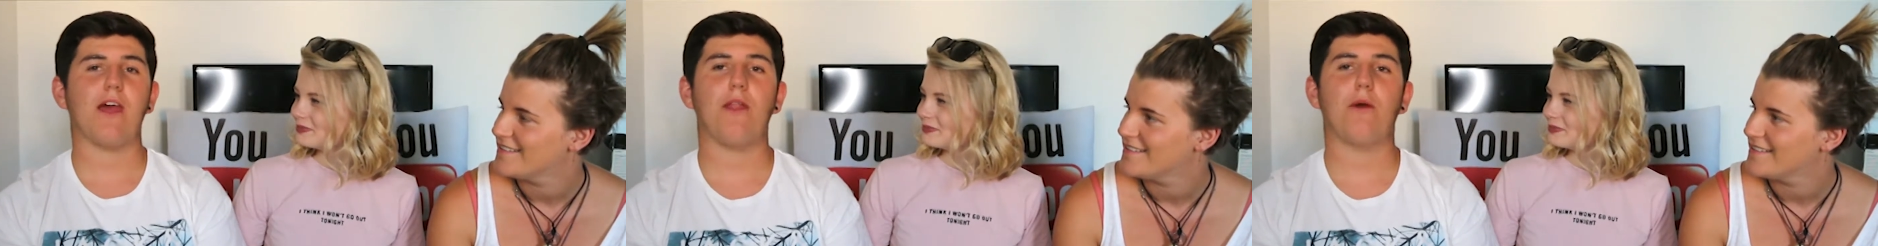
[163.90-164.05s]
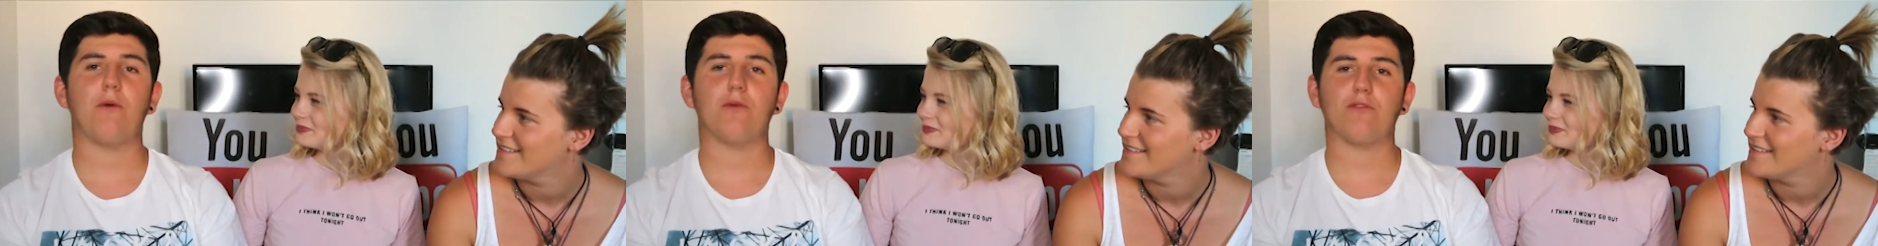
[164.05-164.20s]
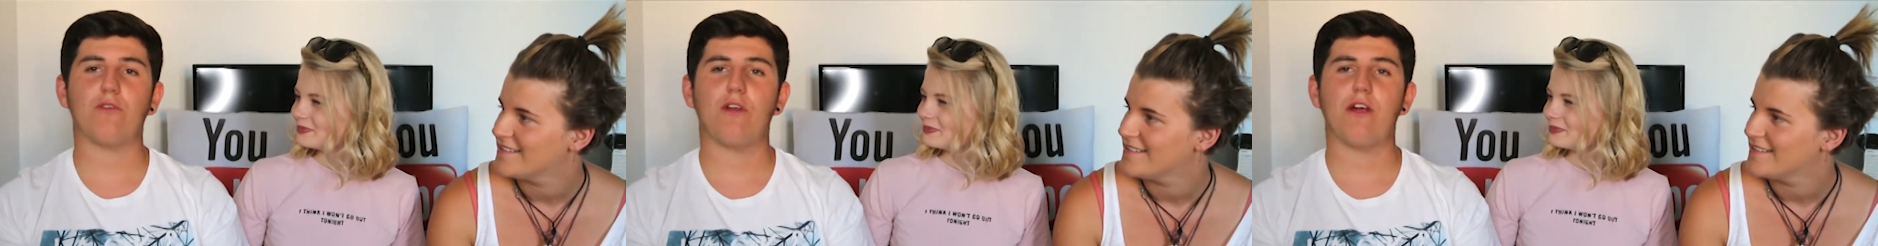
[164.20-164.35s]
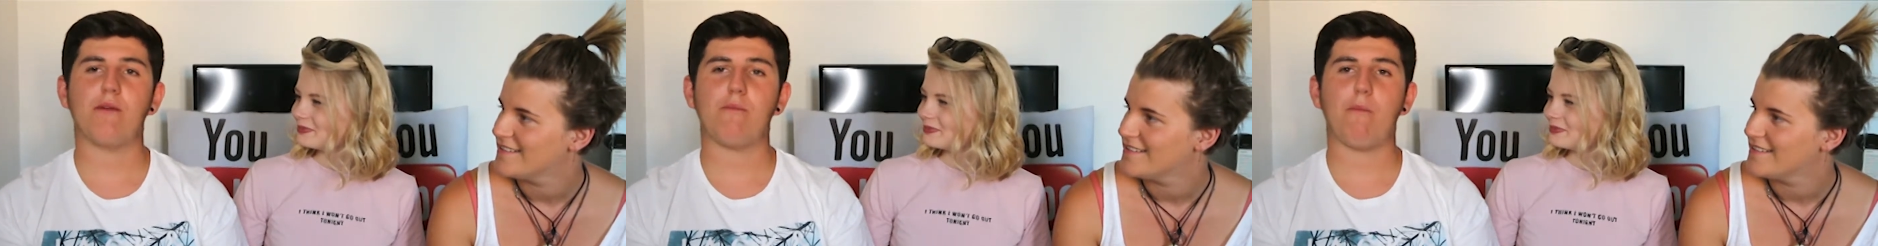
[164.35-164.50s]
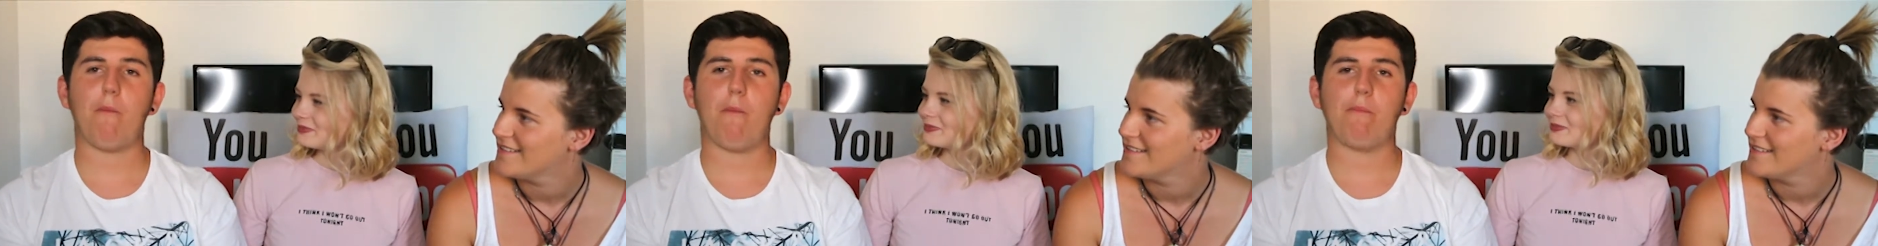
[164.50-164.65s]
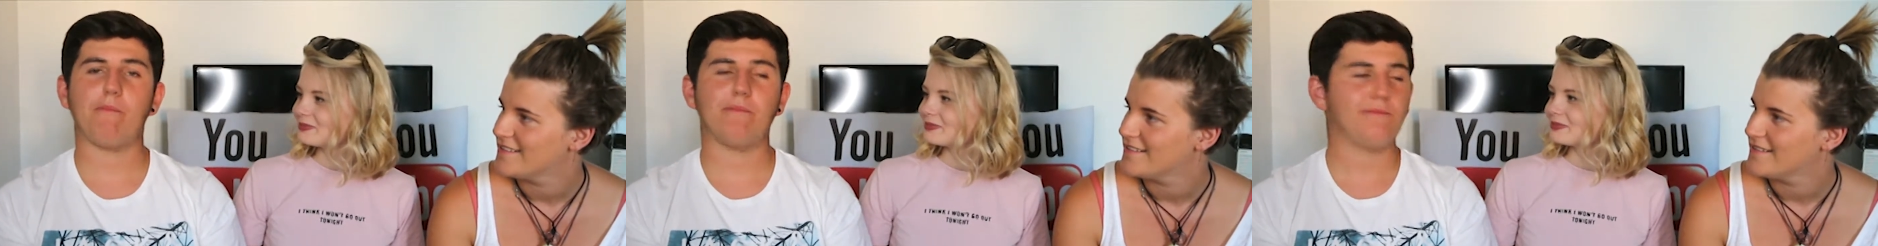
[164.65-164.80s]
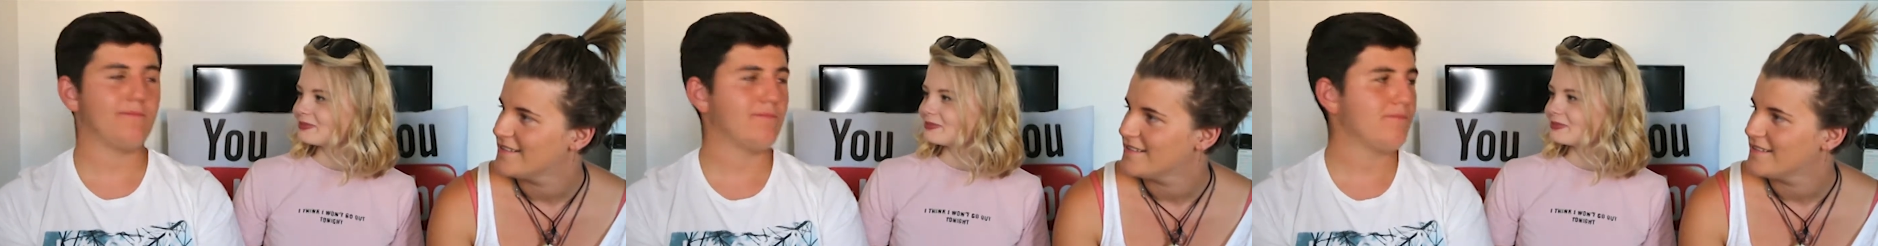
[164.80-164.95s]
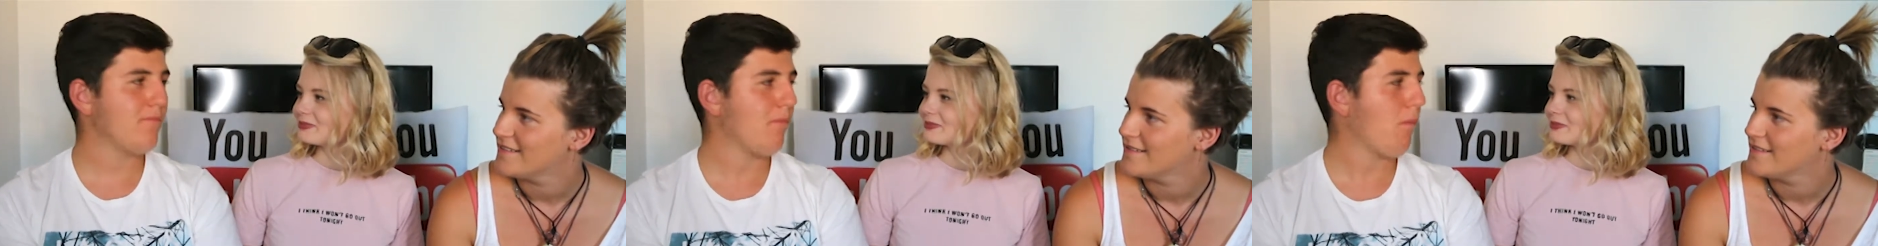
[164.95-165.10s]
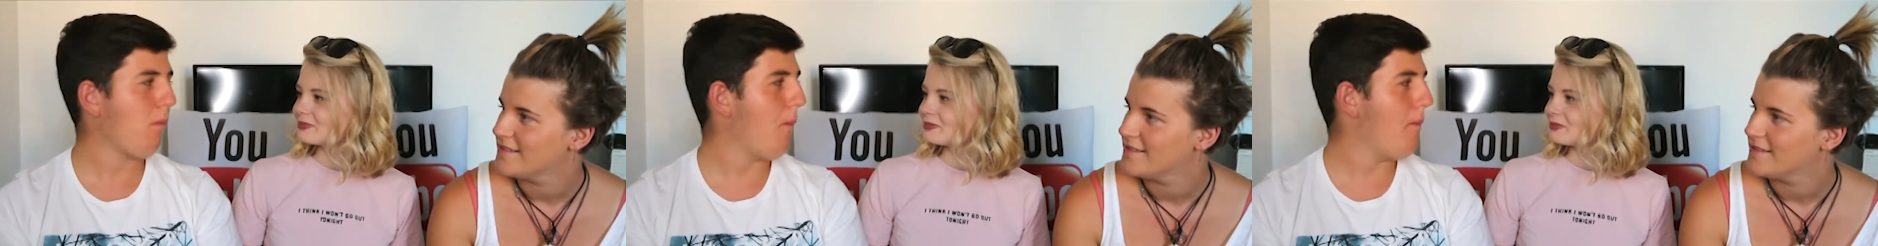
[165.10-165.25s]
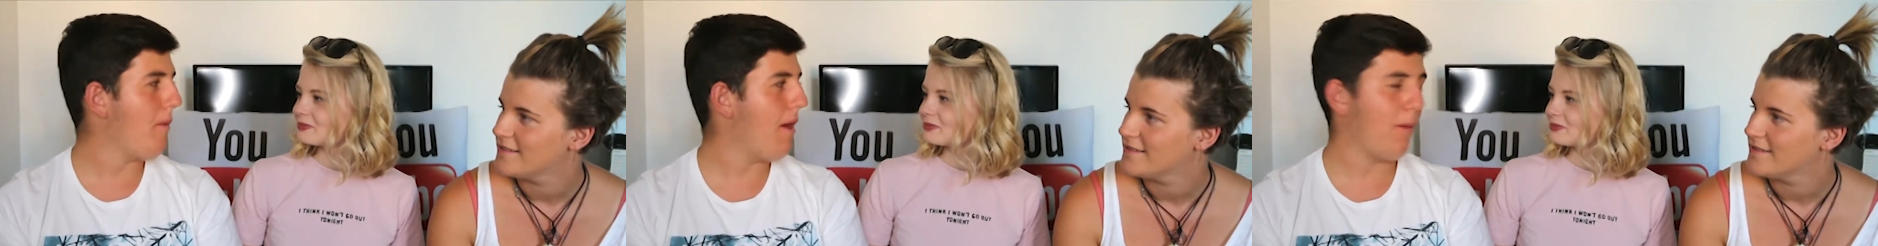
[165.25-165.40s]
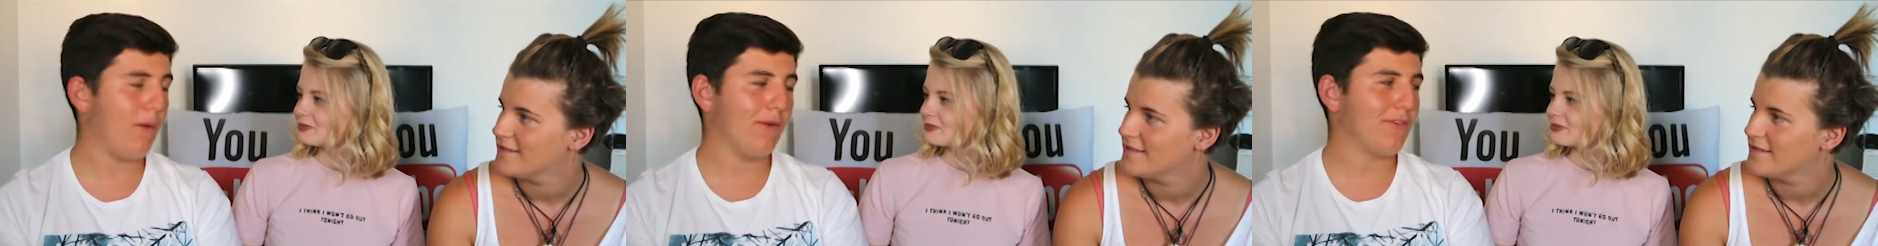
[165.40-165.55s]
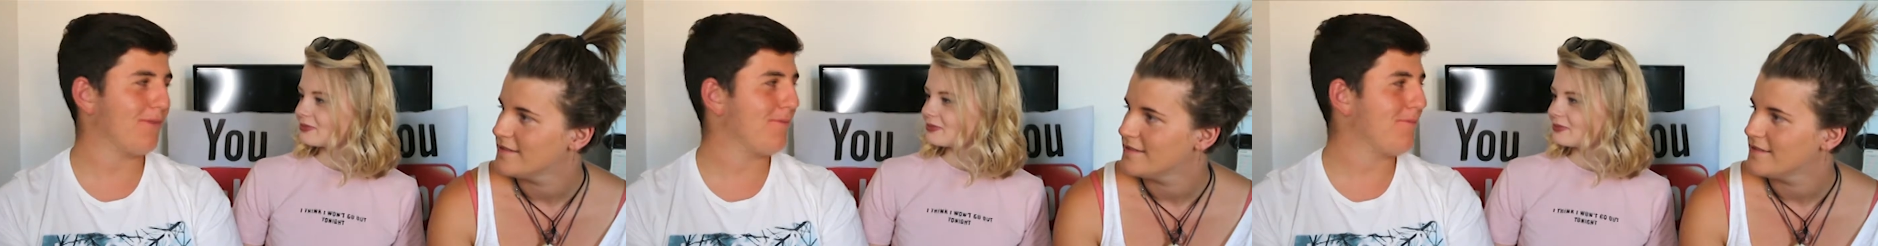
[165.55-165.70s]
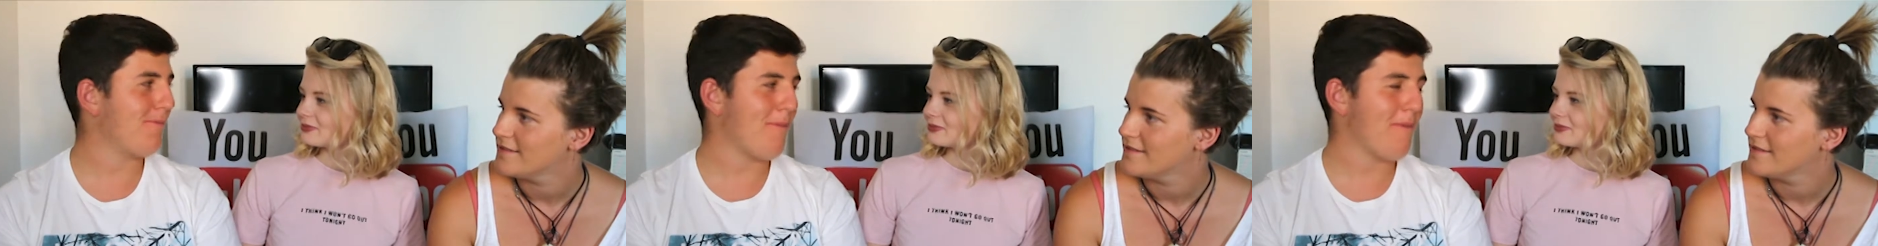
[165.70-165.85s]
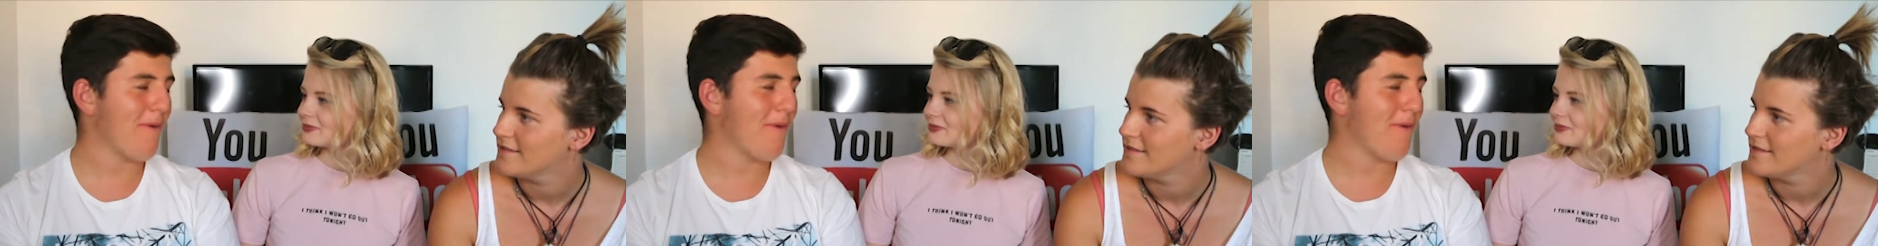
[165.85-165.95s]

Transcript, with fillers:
Speaker 1: and I was right. I wasn't.